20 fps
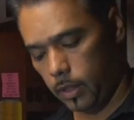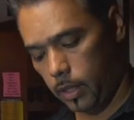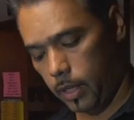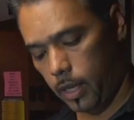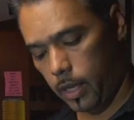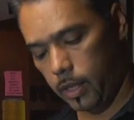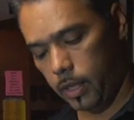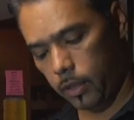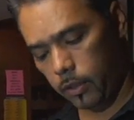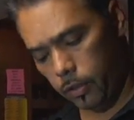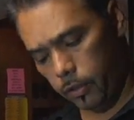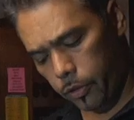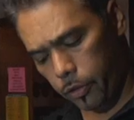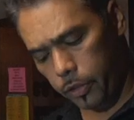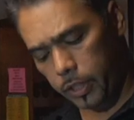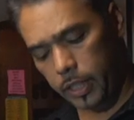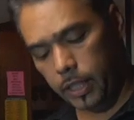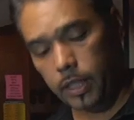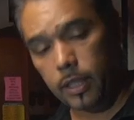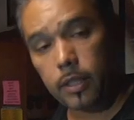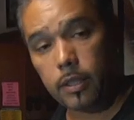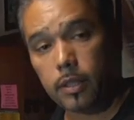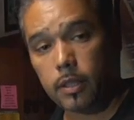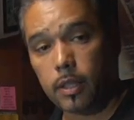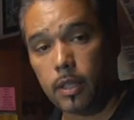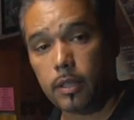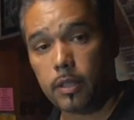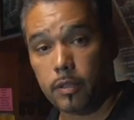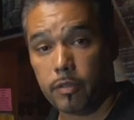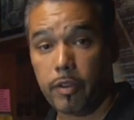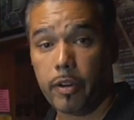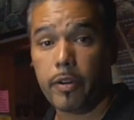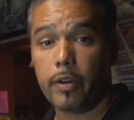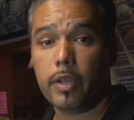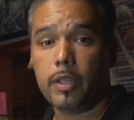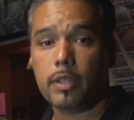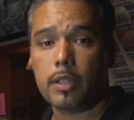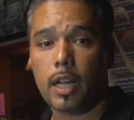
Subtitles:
Yeah, Delta 13 is it's a very